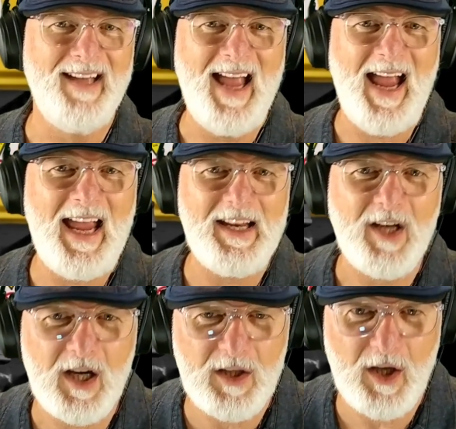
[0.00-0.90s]
And
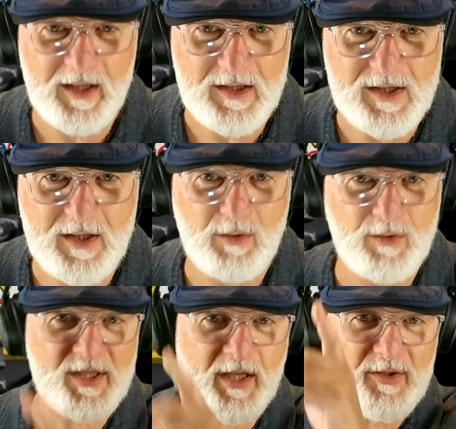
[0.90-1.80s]
I'd like you to see
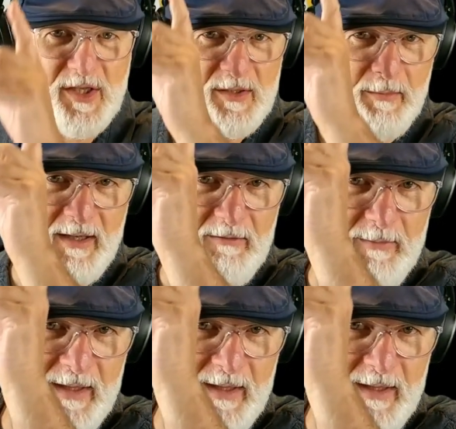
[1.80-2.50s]
also, just above me